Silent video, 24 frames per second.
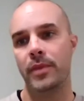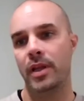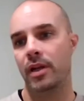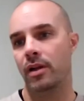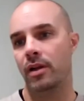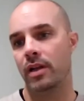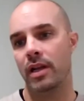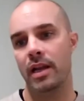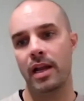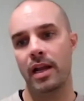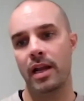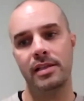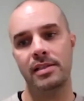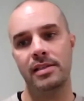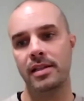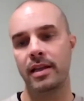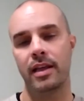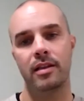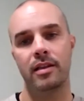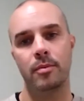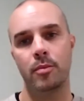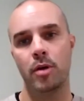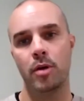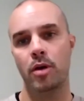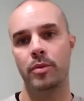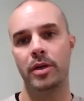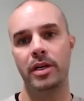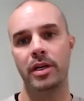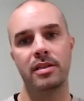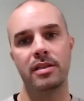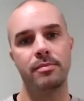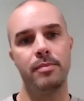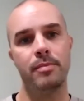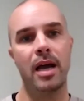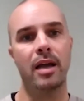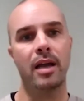you know, the nice thing at the moment
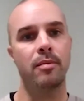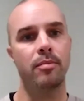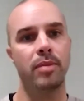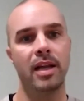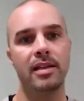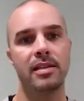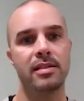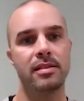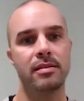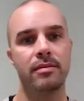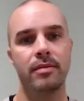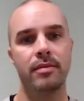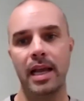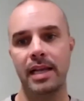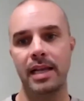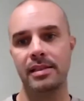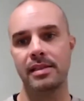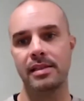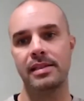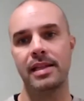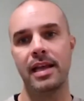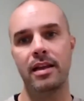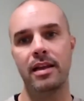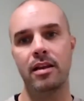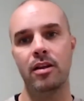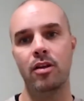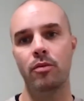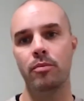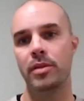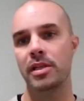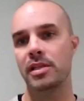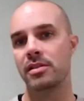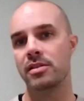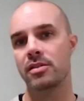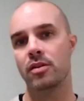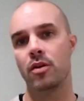is marketplace as a standalone
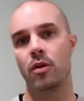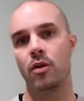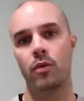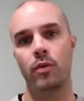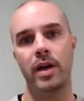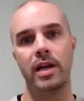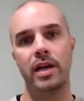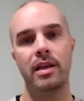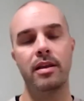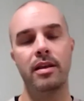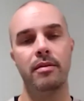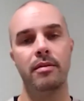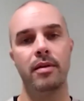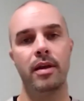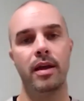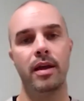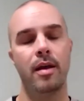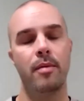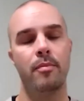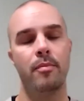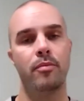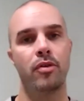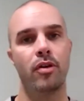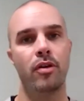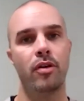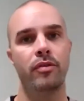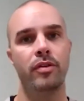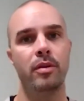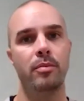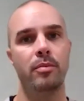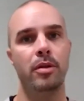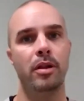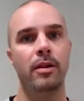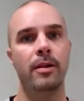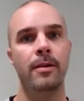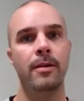business already um,
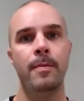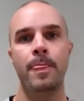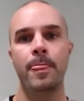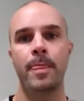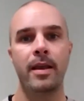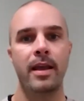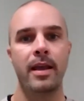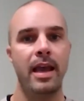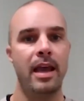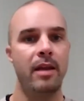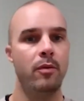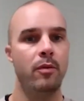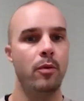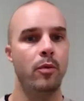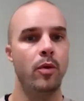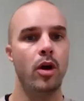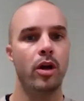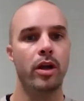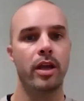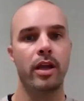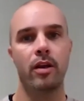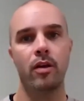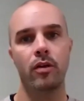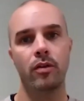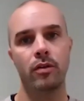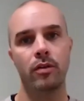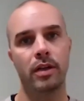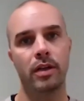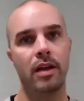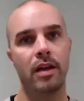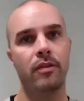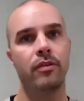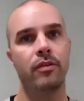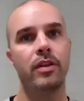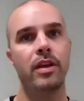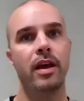profitable, and we're working on
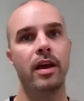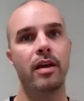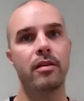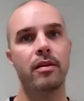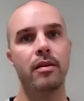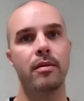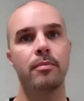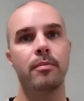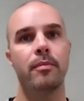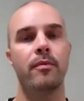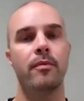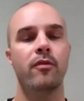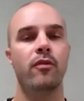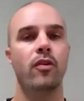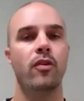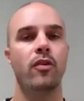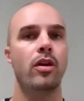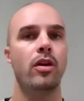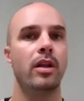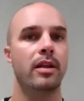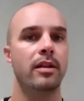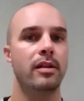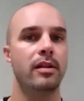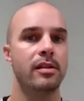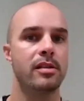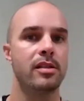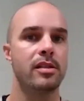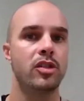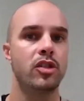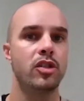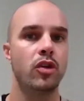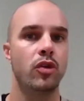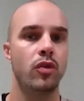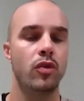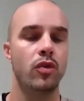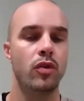kind of the other verticals
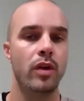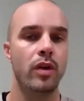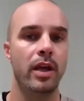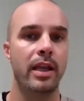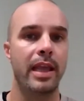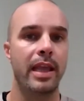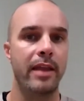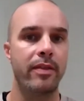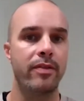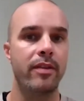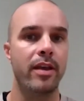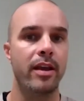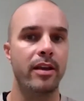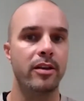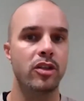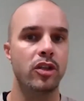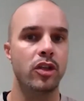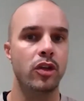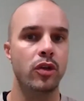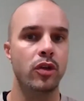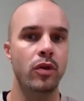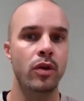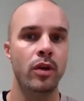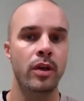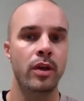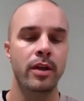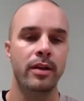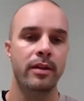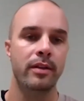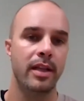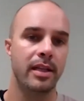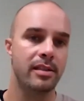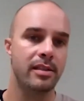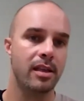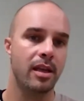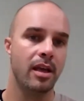to get there too.
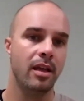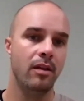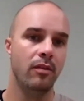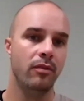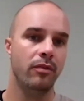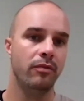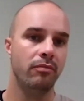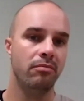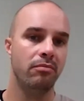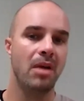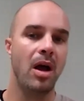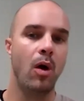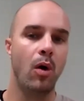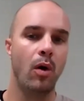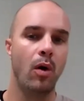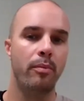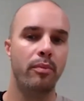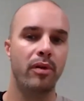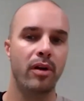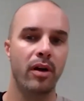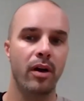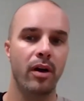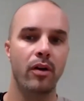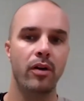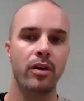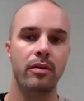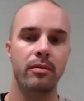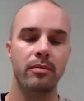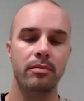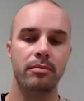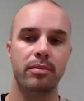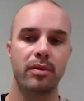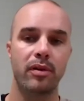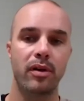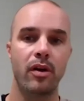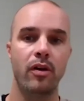That's kind of our
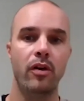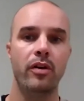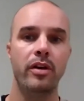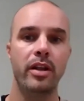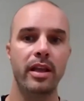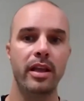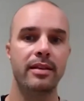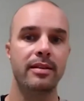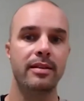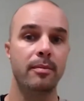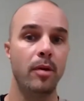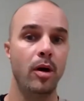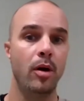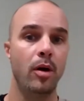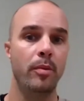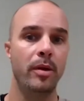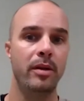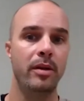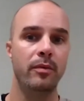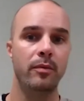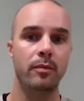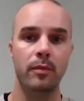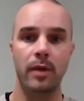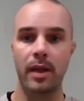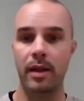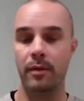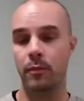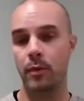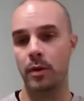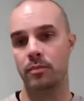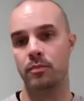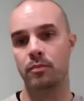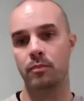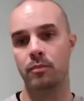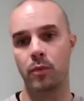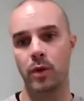prior, priority at the moment, and
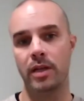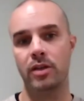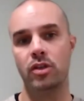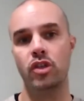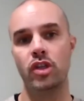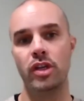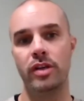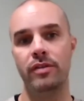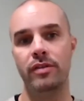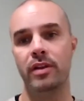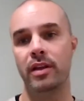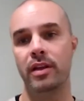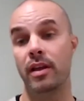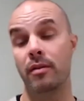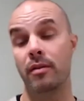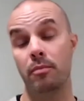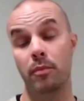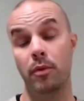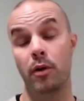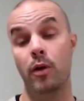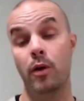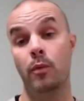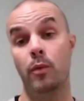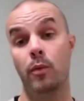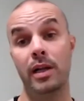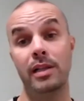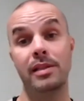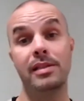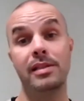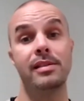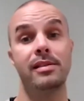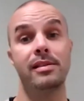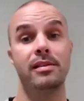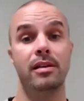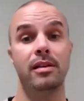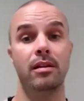we're, we're achieving that while
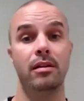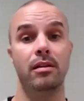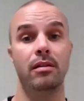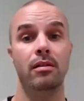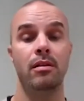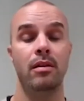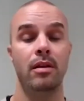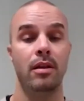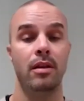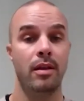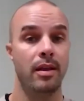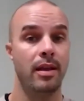still